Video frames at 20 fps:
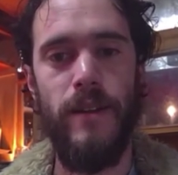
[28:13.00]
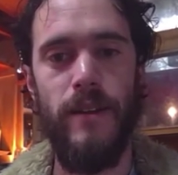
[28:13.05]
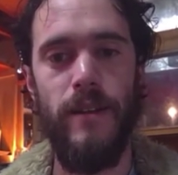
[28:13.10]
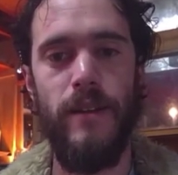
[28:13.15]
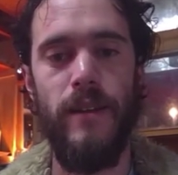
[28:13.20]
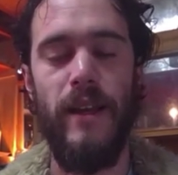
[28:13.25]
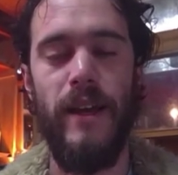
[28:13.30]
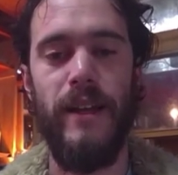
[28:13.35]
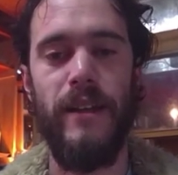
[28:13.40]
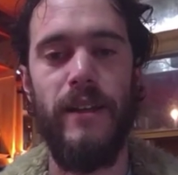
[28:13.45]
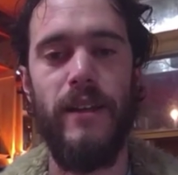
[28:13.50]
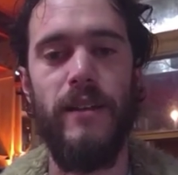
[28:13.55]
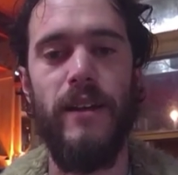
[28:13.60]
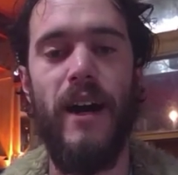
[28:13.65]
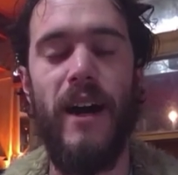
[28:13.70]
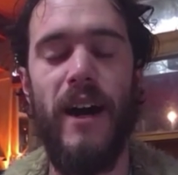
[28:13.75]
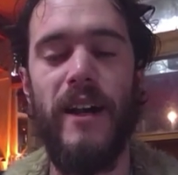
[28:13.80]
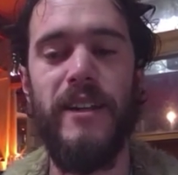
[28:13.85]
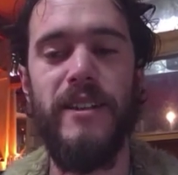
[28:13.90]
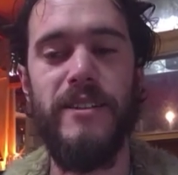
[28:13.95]
Like
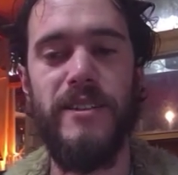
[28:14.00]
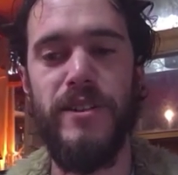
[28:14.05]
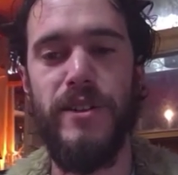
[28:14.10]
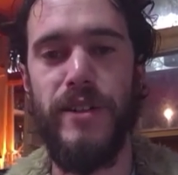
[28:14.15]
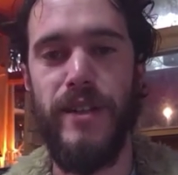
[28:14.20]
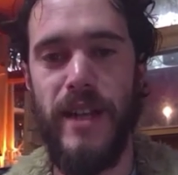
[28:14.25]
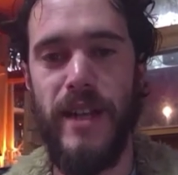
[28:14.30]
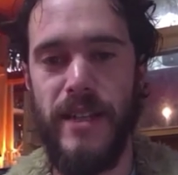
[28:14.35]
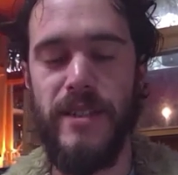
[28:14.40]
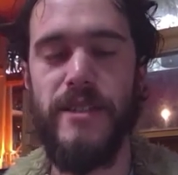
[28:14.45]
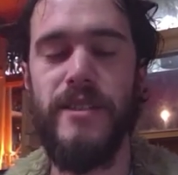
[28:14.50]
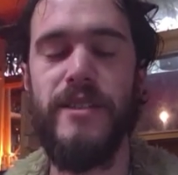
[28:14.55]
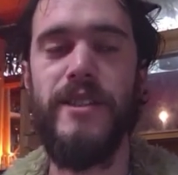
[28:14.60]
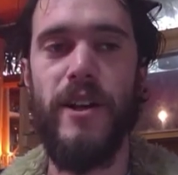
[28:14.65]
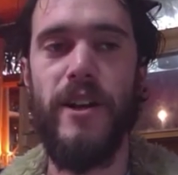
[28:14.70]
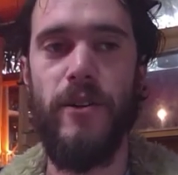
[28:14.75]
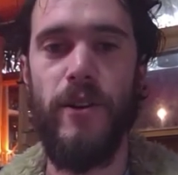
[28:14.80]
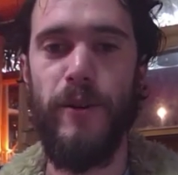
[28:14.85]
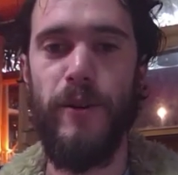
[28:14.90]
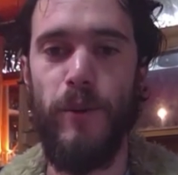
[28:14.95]
art is a
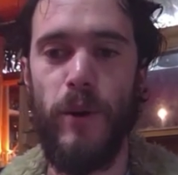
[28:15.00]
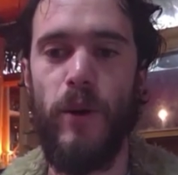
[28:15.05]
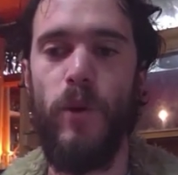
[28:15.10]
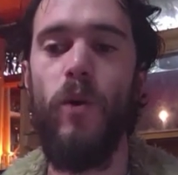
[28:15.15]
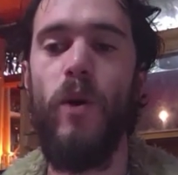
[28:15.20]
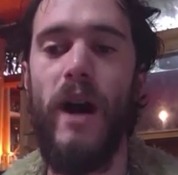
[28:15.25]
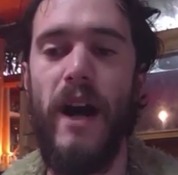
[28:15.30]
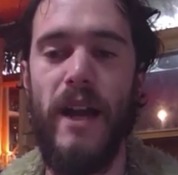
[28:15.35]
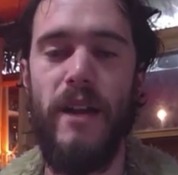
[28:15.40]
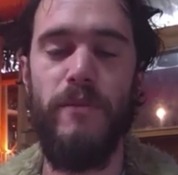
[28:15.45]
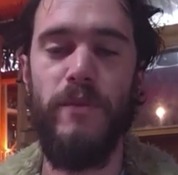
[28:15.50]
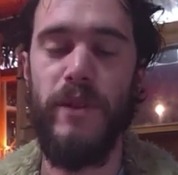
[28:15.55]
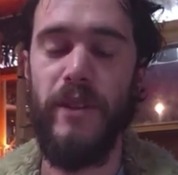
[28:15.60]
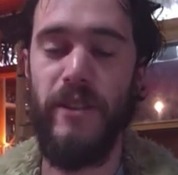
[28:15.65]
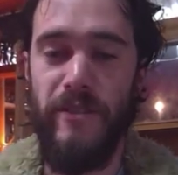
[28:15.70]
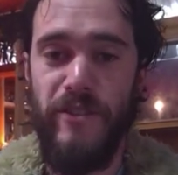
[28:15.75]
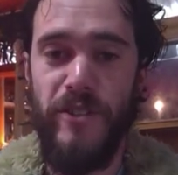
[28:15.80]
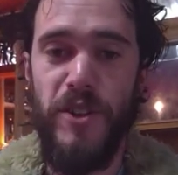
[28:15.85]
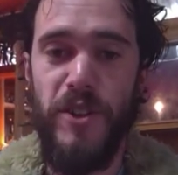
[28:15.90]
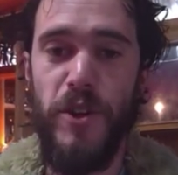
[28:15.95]
necessary requirement
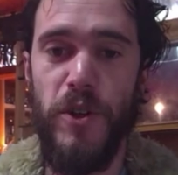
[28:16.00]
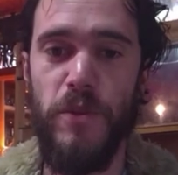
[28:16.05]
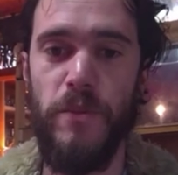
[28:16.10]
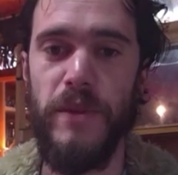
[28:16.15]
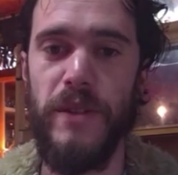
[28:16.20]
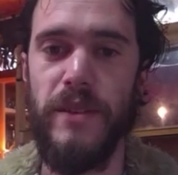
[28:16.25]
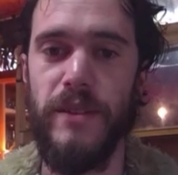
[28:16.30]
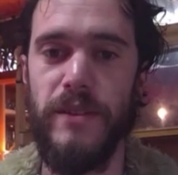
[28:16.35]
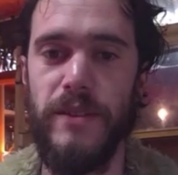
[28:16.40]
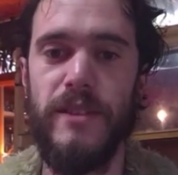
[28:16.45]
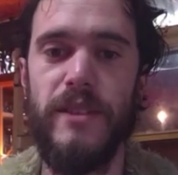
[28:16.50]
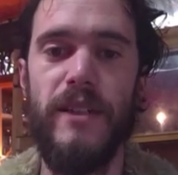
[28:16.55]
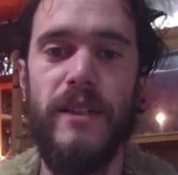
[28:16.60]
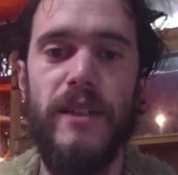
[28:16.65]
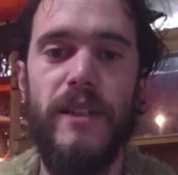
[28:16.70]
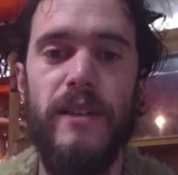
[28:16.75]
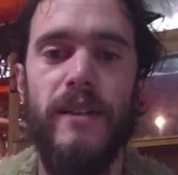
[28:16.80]
of humans.